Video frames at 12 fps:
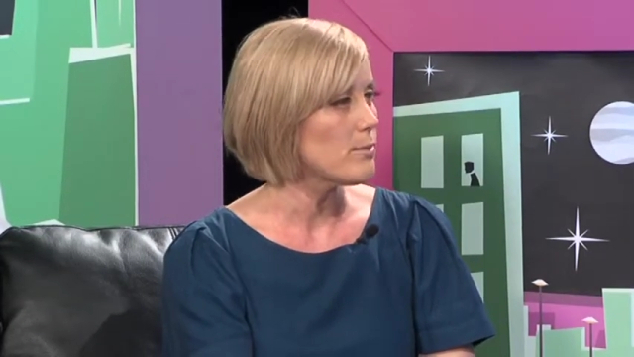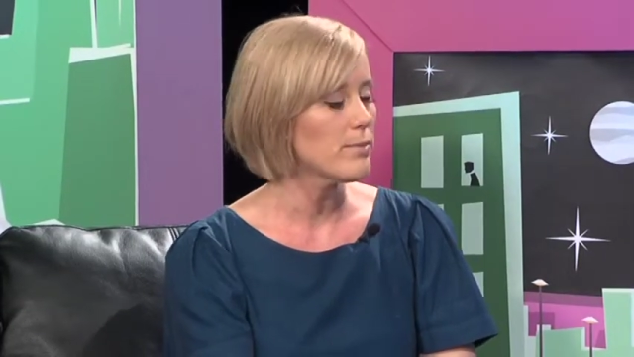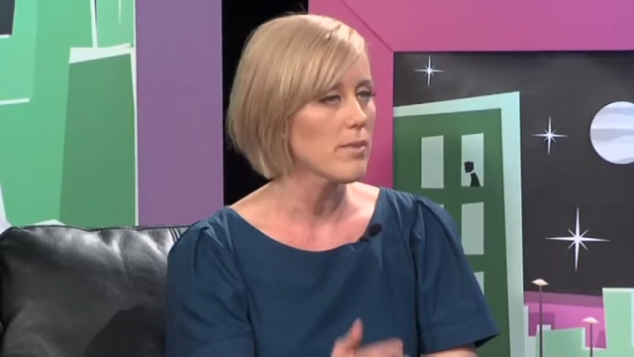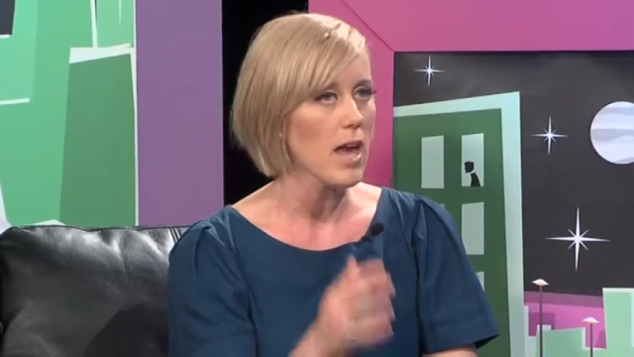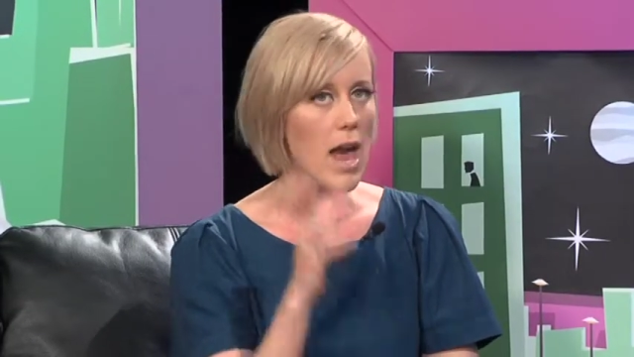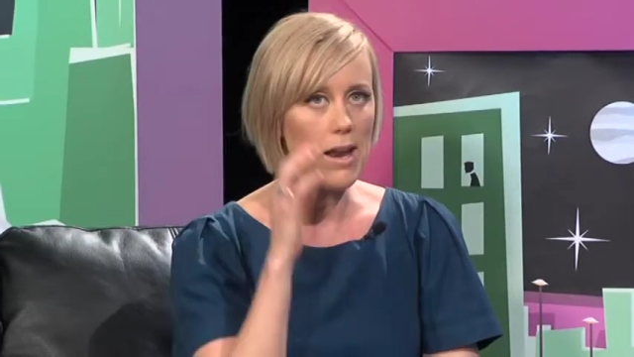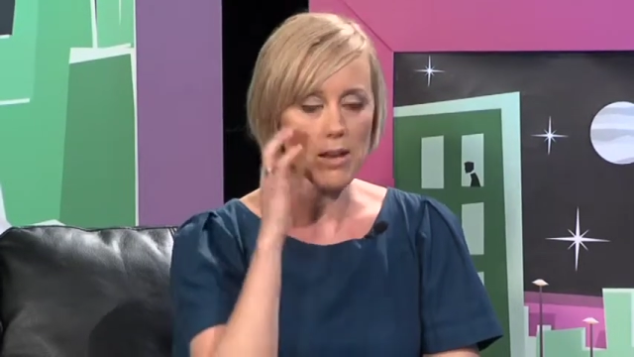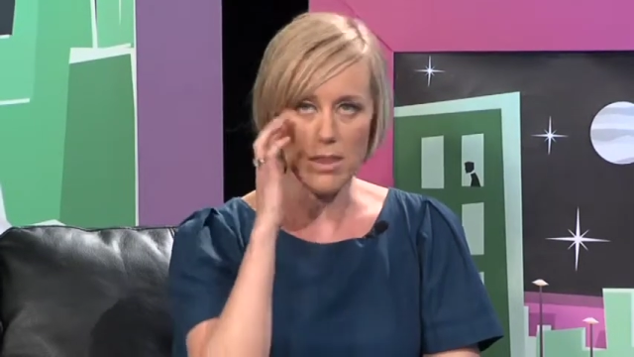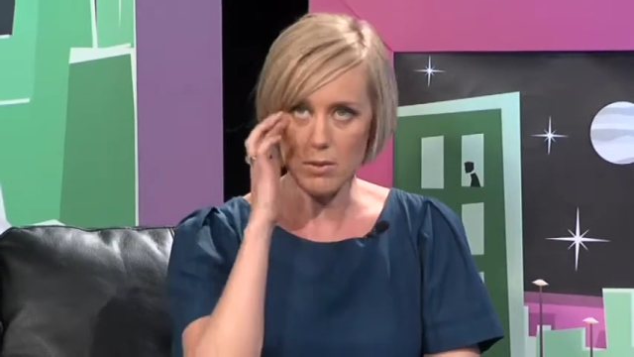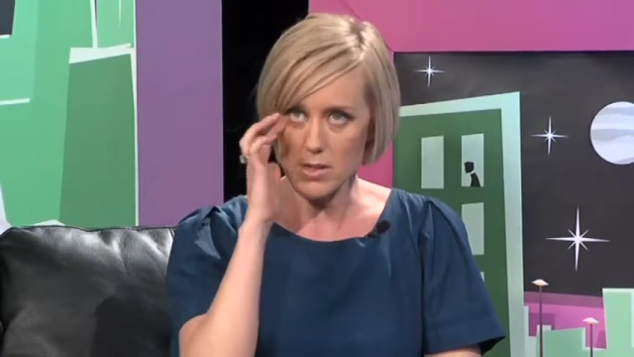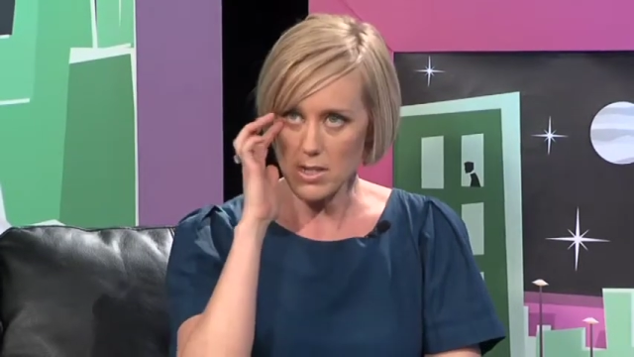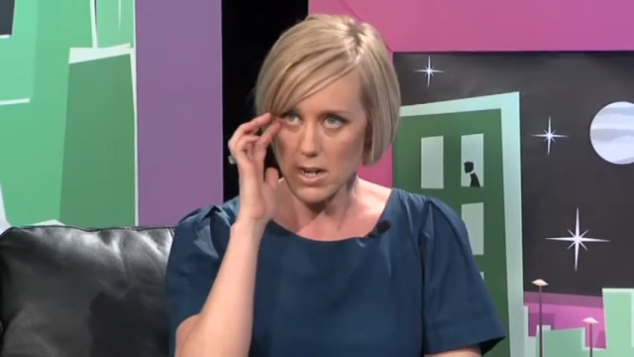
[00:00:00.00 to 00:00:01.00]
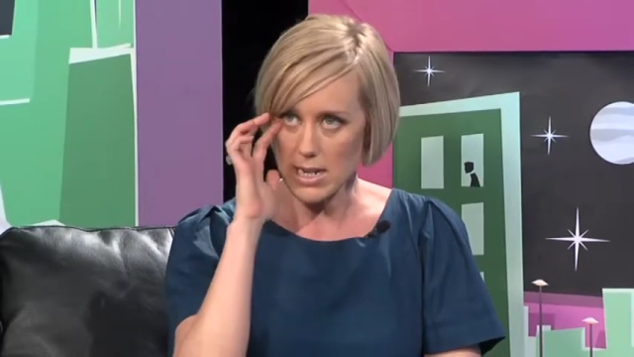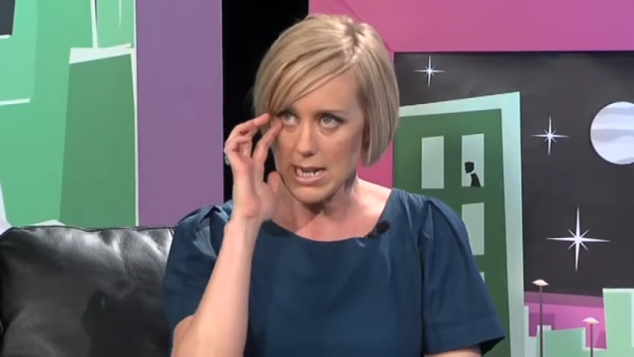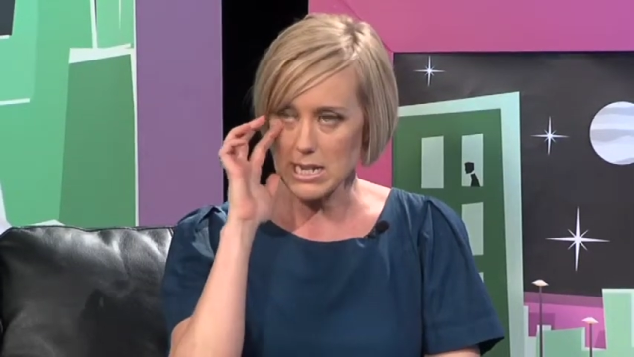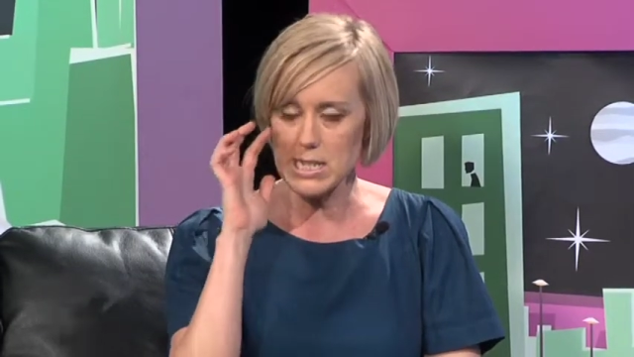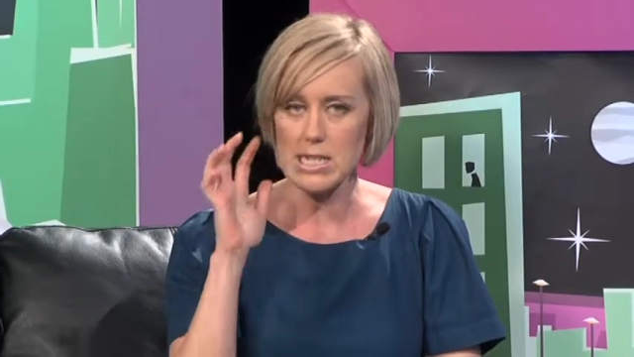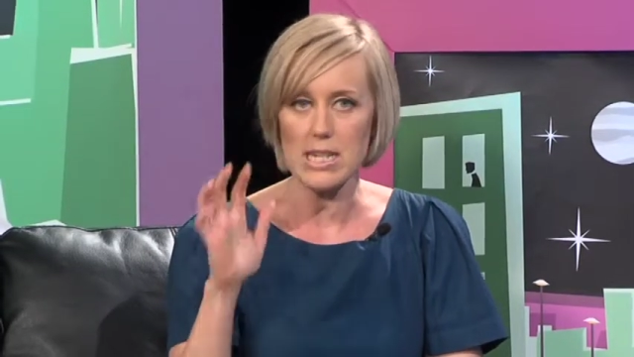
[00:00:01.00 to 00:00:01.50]
And I think it was
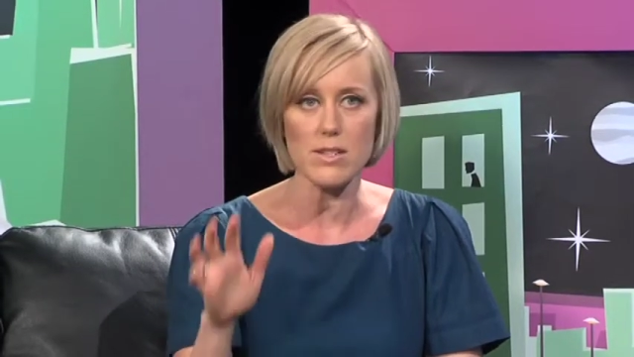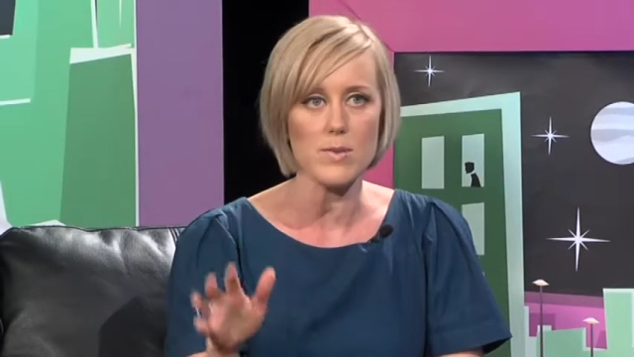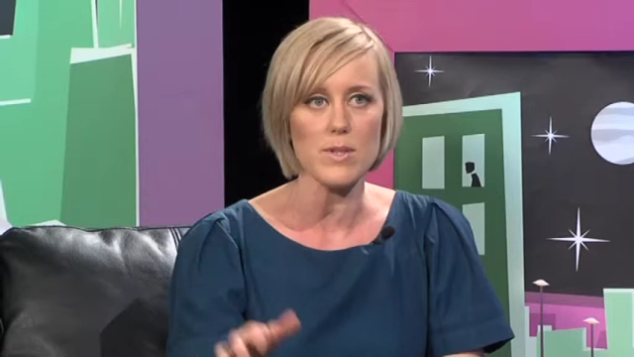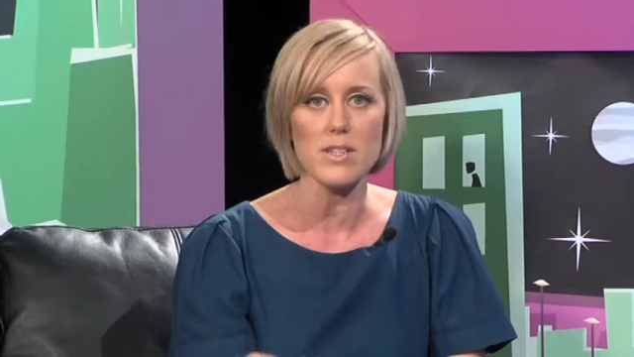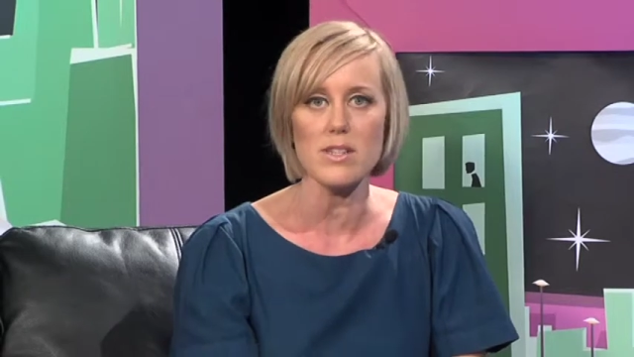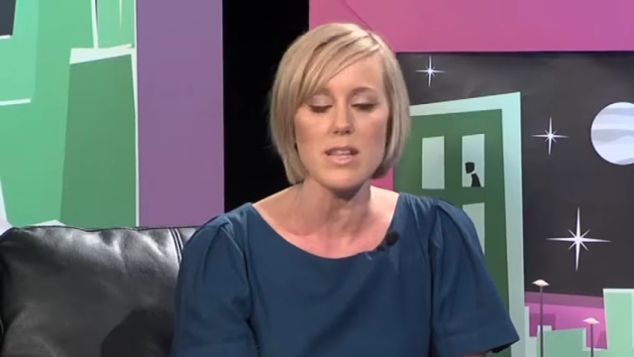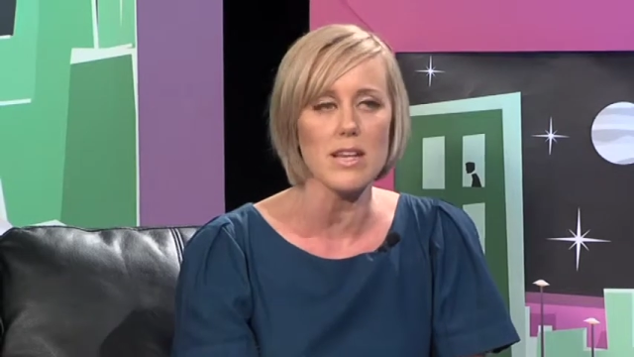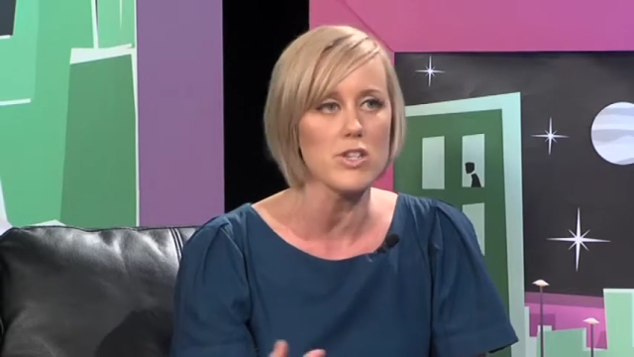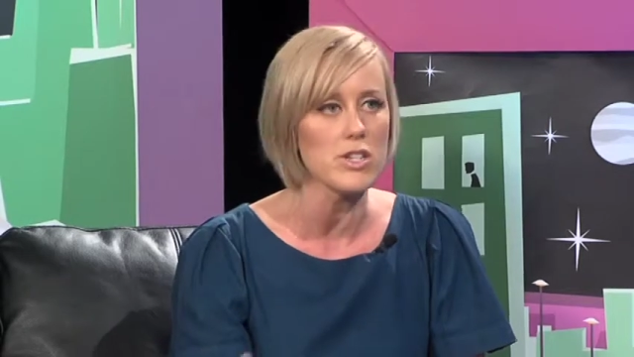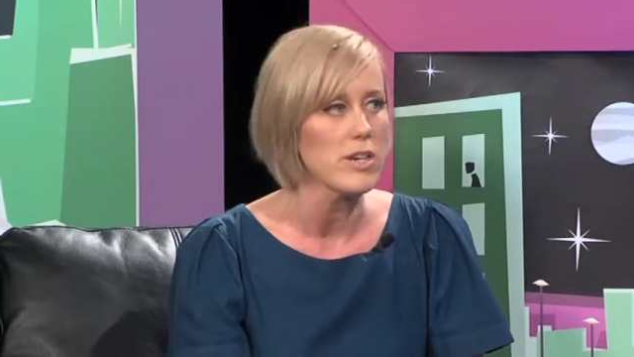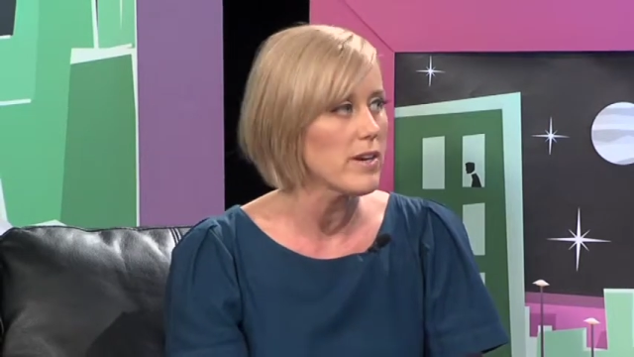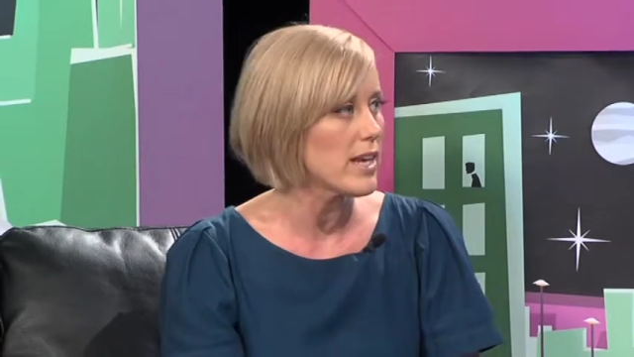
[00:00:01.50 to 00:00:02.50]
1986. It was this legendary